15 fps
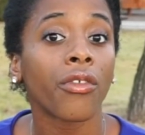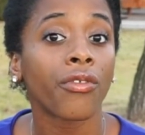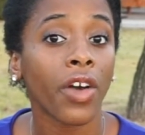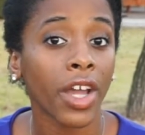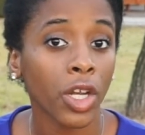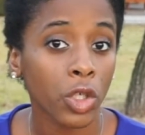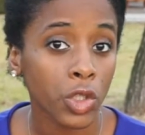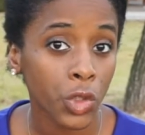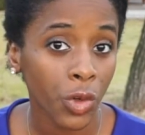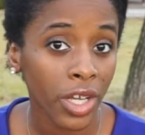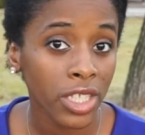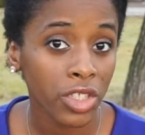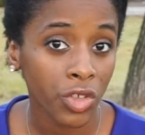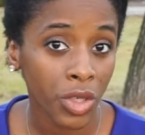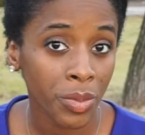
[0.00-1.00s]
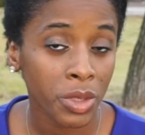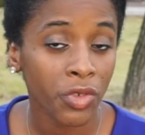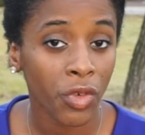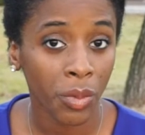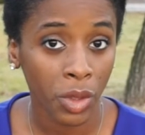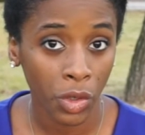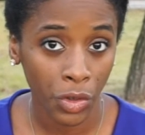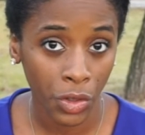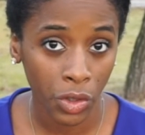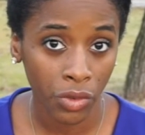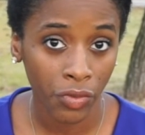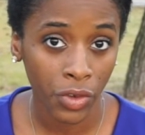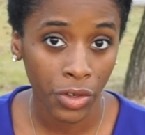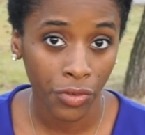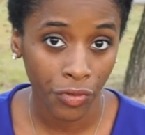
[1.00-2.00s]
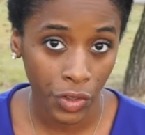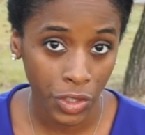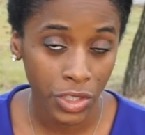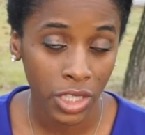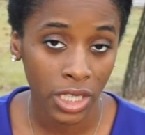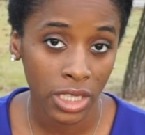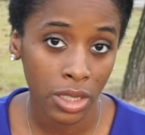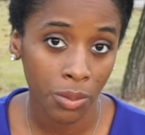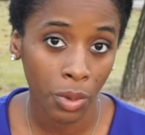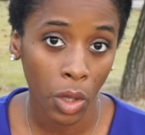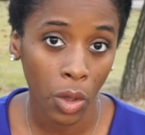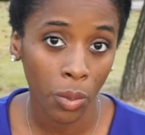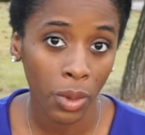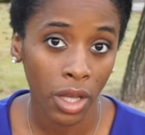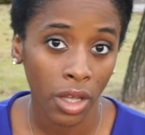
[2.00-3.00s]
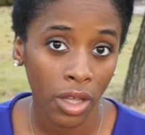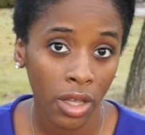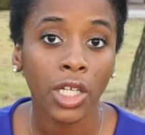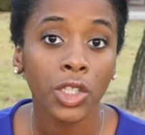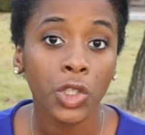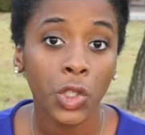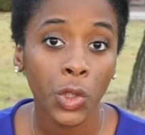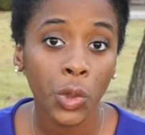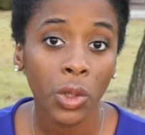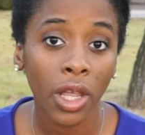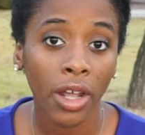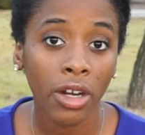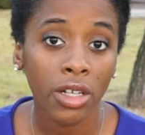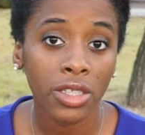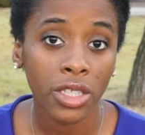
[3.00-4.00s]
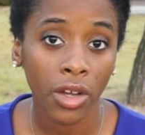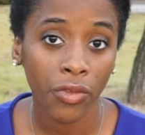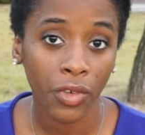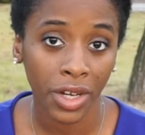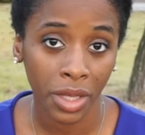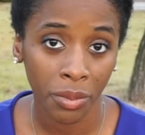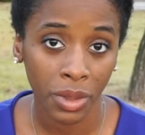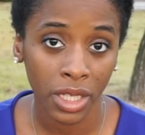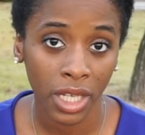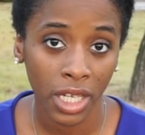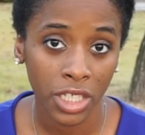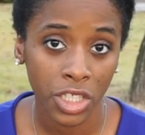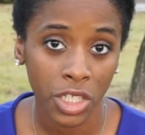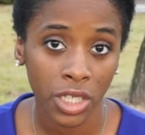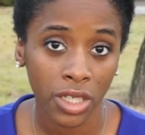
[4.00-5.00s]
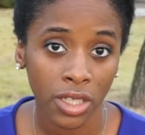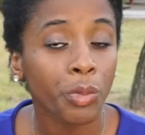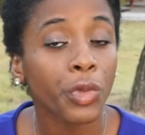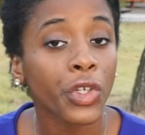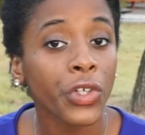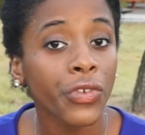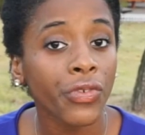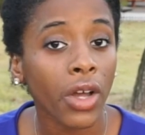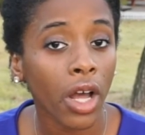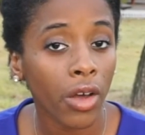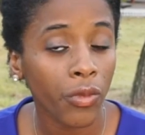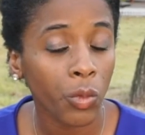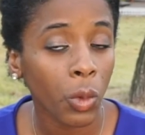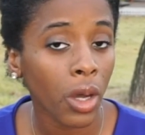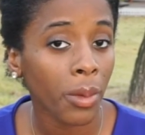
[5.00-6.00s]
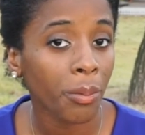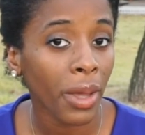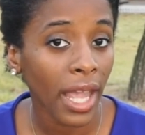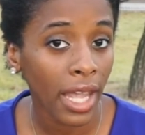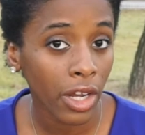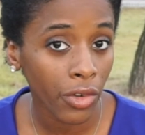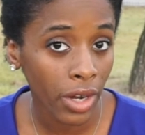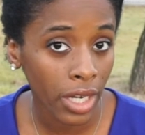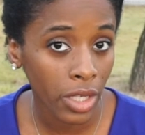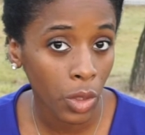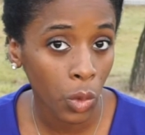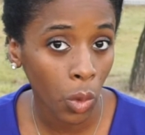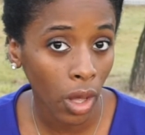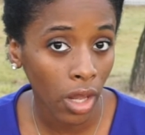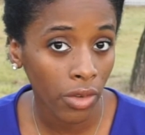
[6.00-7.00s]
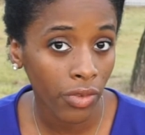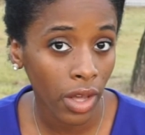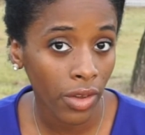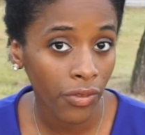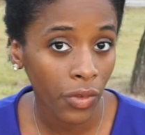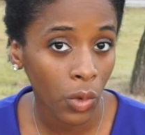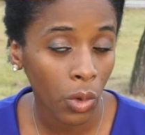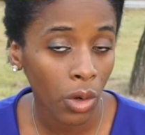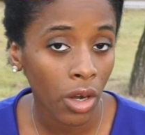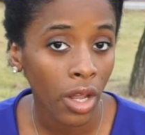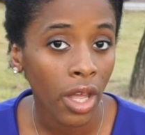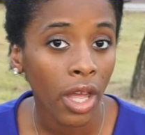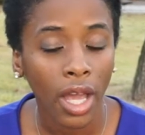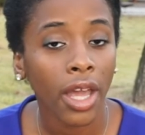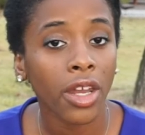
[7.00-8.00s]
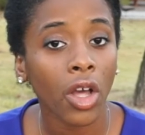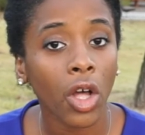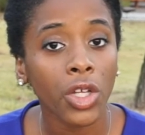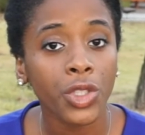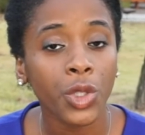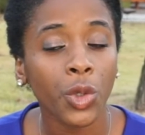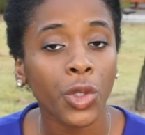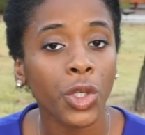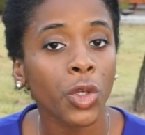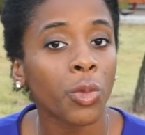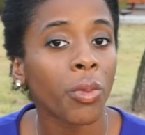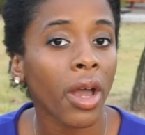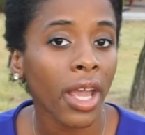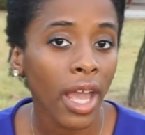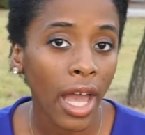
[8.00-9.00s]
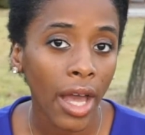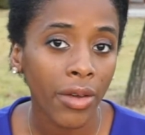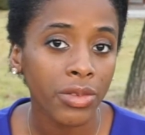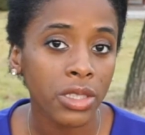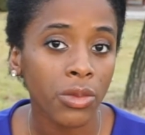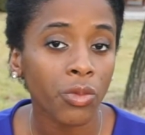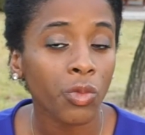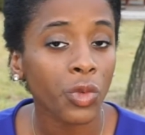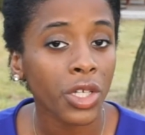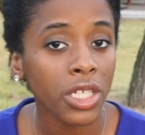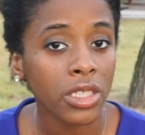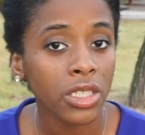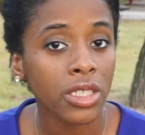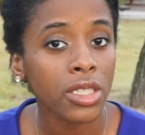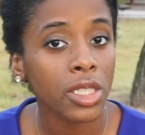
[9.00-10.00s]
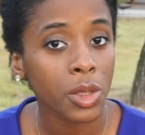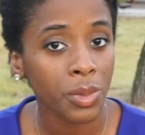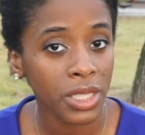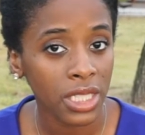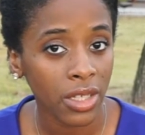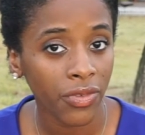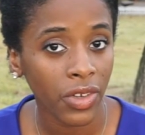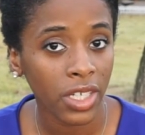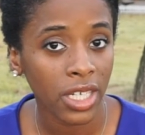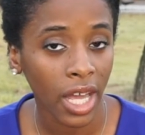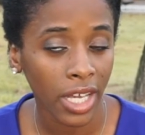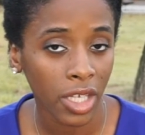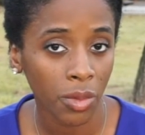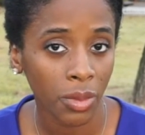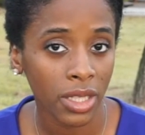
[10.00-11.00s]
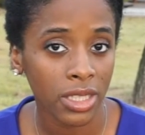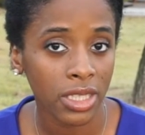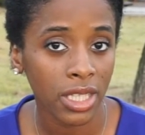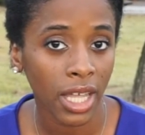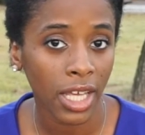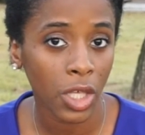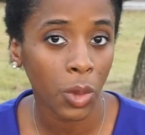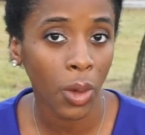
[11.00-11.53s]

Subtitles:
final transcripts from your university diploma, 2 letters of recommendation, proof of what pay grade you qualify for, and also you might have some region-specific documents that you